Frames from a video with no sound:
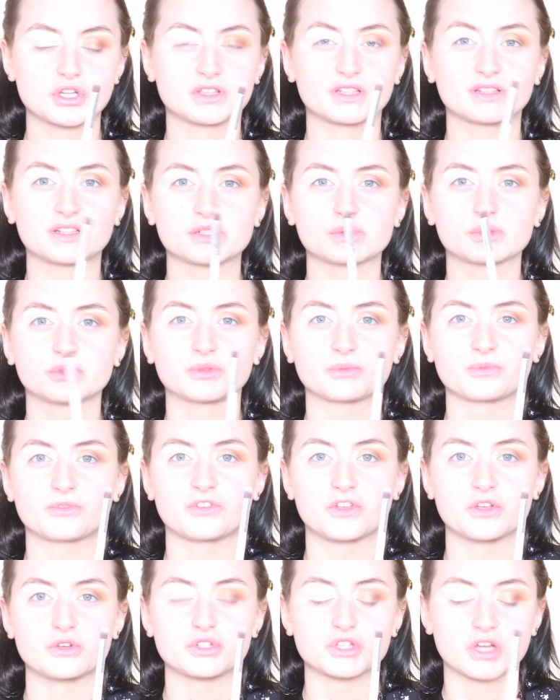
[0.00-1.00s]
I think this one's from
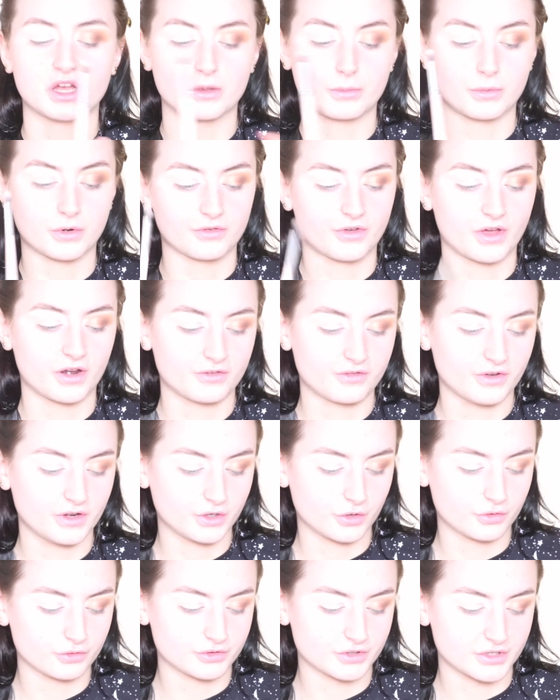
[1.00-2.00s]
Fuchsia, but I've had it for like
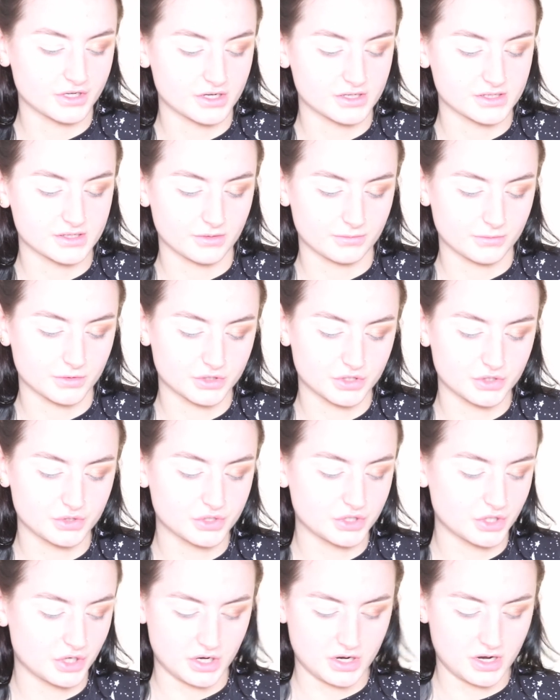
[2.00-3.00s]
100 years, so I'm not too
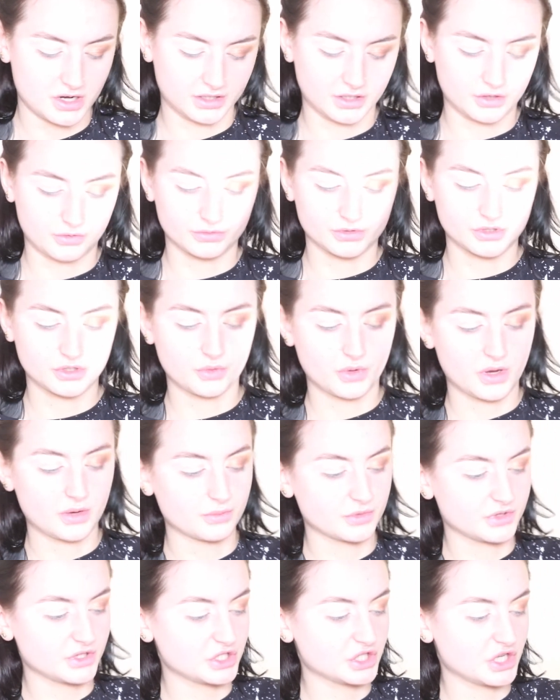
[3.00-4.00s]
sure. I'm going to go in
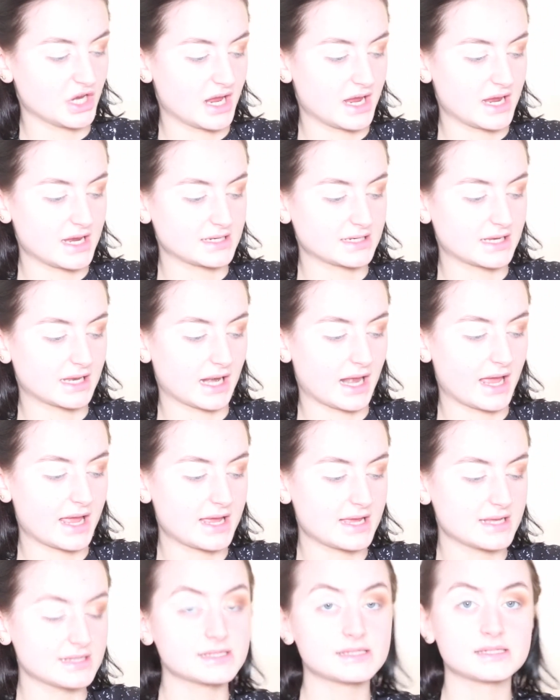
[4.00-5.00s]
with the shade
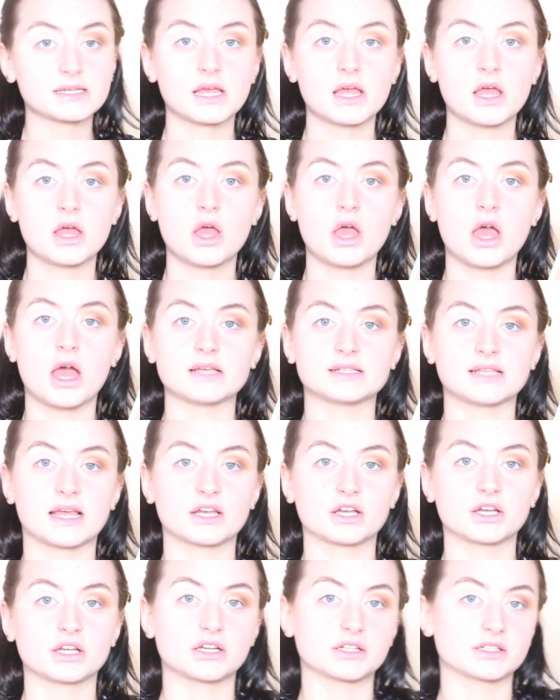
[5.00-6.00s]
Glazed. I said
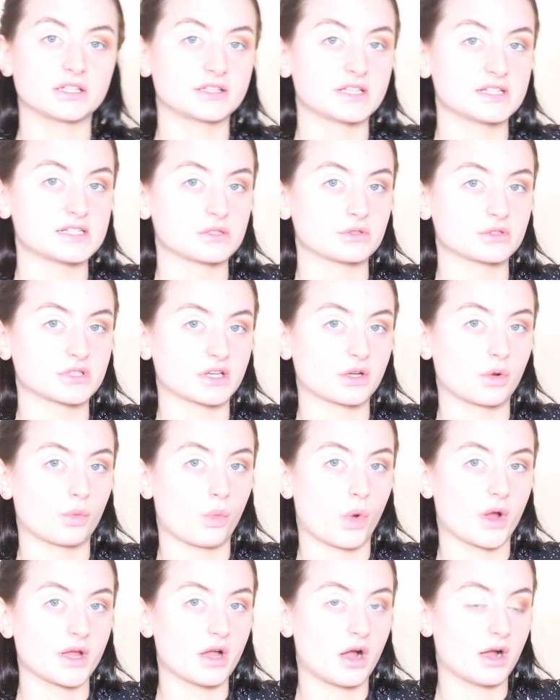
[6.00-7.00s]
earlier that this looks like a
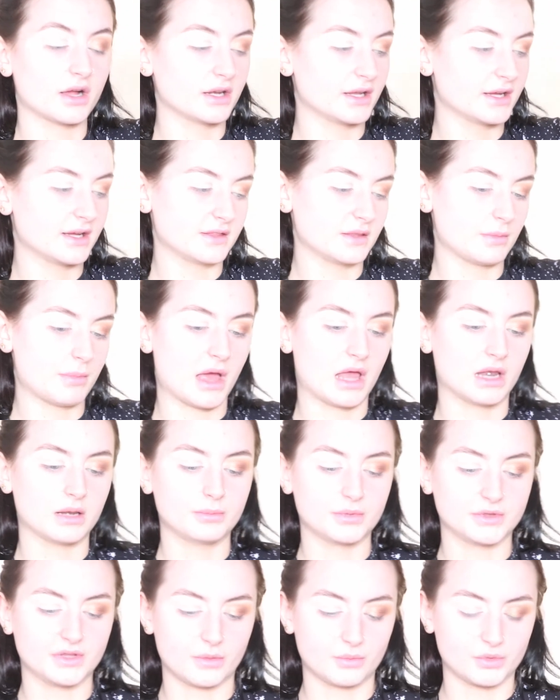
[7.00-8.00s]
white highlight in the palette,
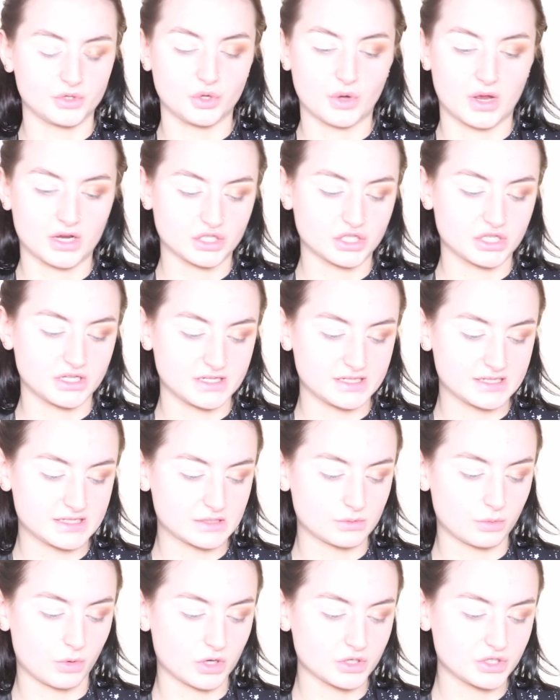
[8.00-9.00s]
but then when you actually
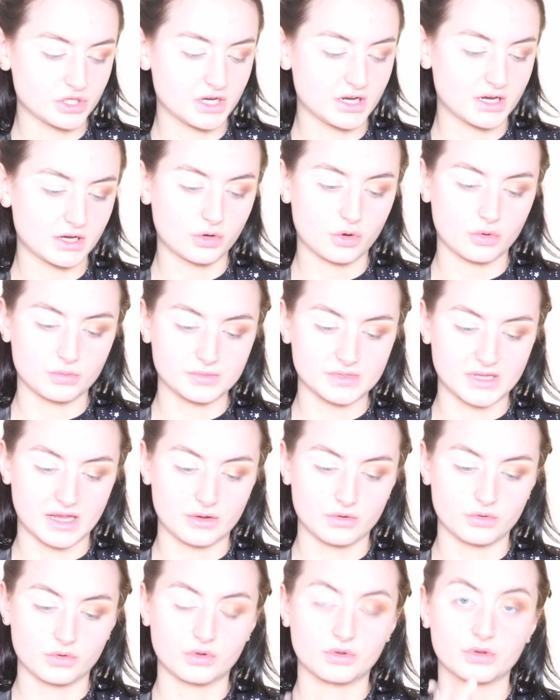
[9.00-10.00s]
swatch it, it comes
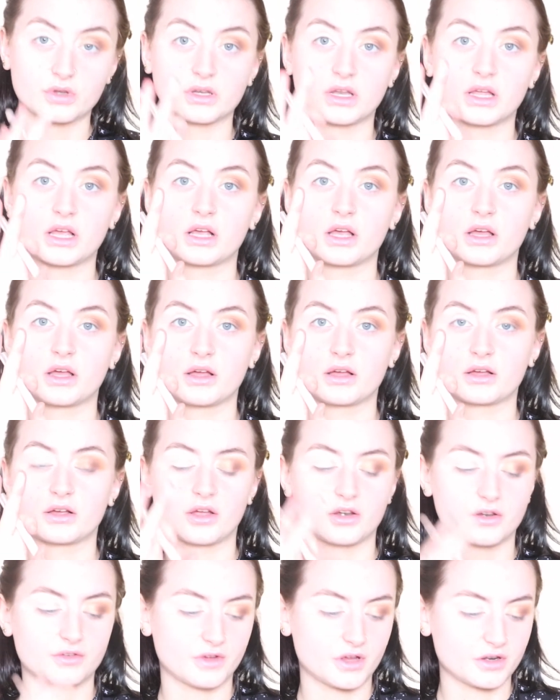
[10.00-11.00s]
out like a
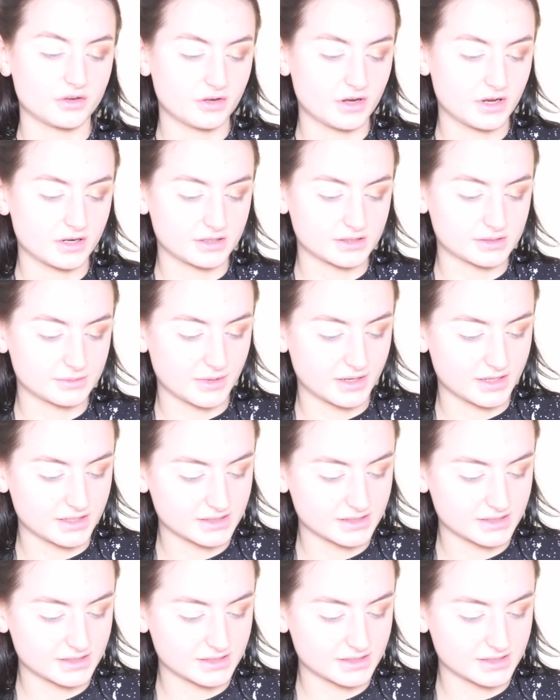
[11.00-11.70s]
kind of, I don't know how to explain it.